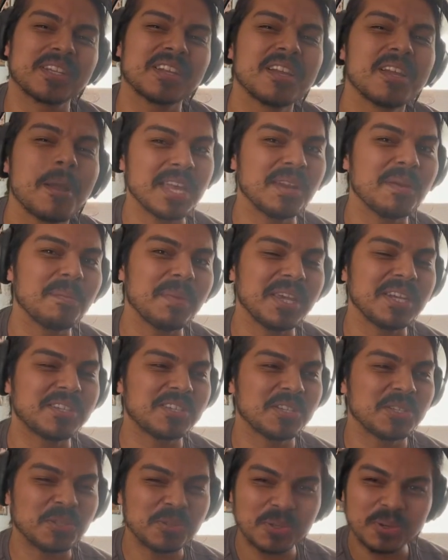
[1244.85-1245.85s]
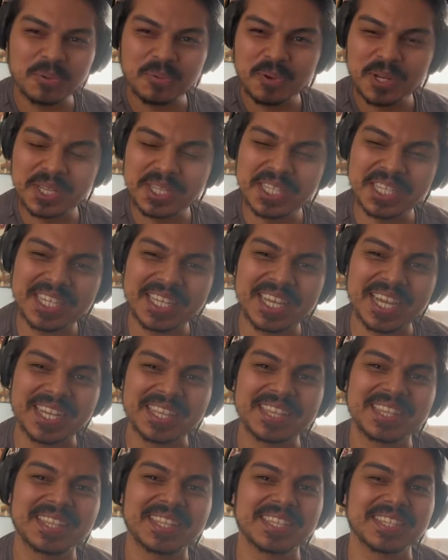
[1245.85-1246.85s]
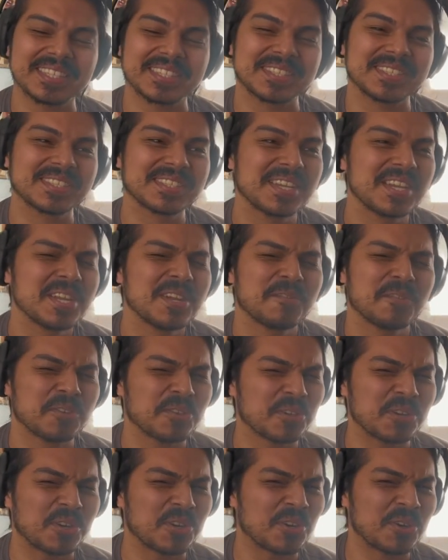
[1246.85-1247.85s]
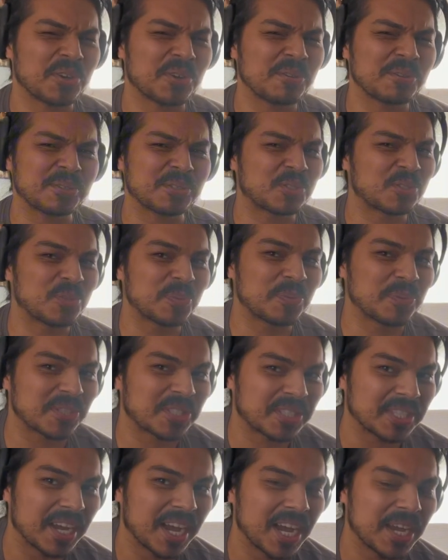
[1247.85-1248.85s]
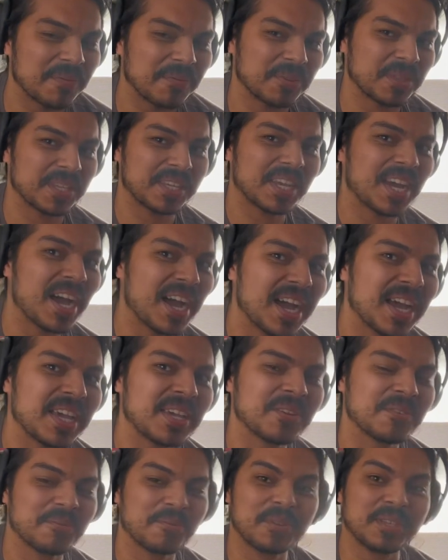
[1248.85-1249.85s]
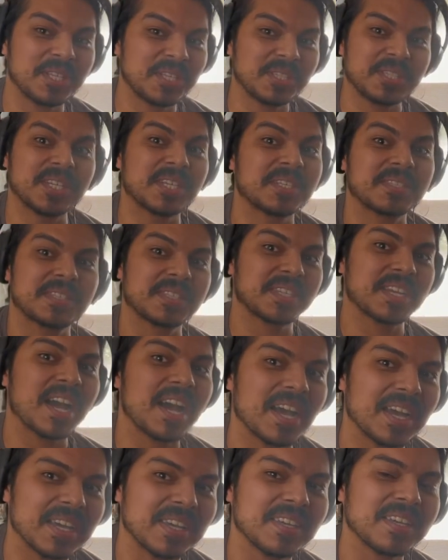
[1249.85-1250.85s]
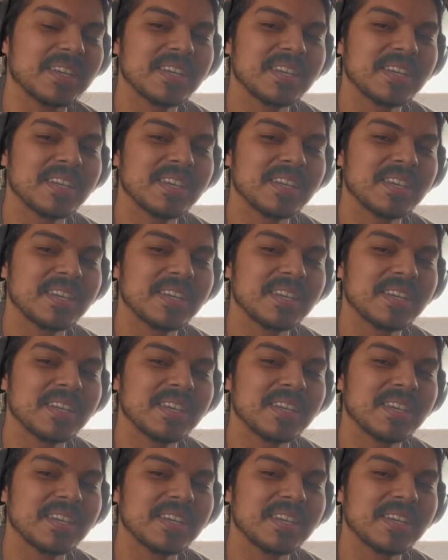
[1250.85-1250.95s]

Animation, you don't really get this where the girl is super shy for the guy or really digs the guy.